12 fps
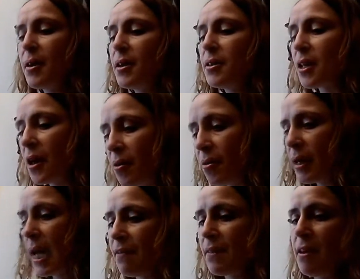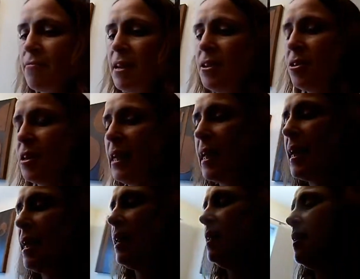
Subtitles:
So gave that a really good clean,